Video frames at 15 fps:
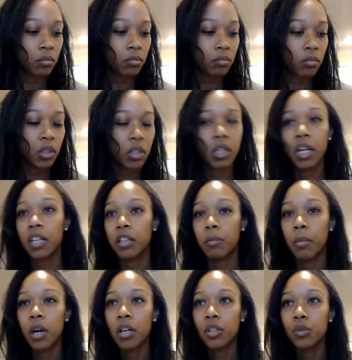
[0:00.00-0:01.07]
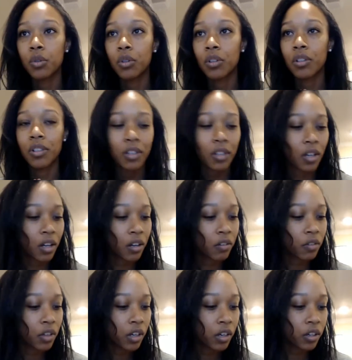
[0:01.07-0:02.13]
the ninth module of
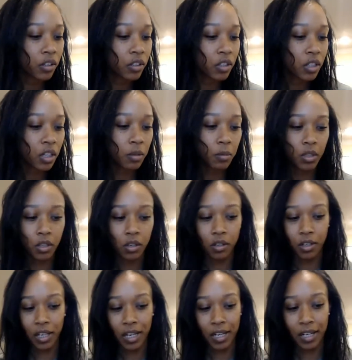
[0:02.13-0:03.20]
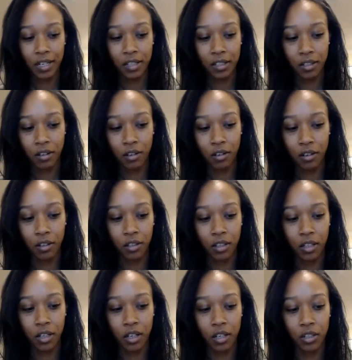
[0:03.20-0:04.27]
their study material, and it's called
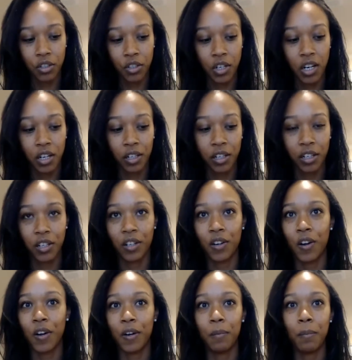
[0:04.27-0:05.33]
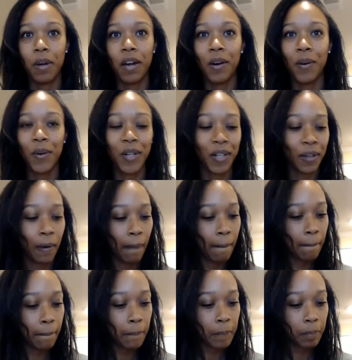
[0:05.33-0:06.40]
Channeling God Power
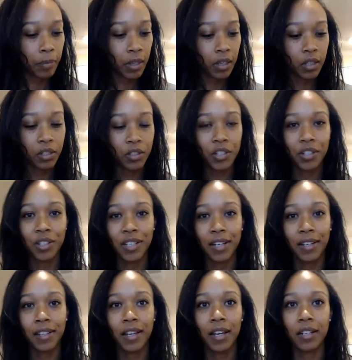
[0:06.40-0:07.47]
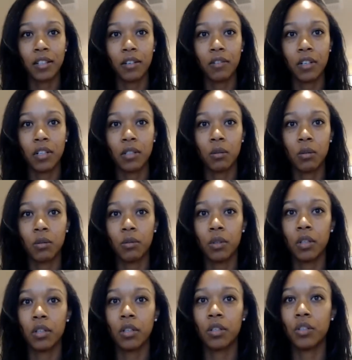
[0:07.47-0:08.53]
into Your Daily Activities. It was a really
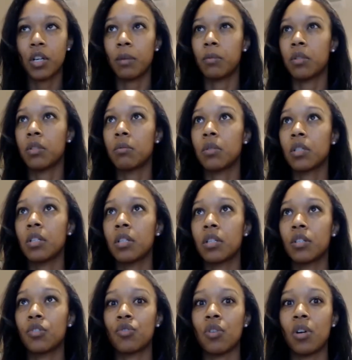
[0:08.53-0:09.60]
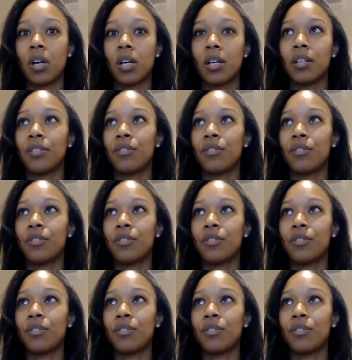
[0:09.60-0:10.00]
good chapter, so I'm just going to try and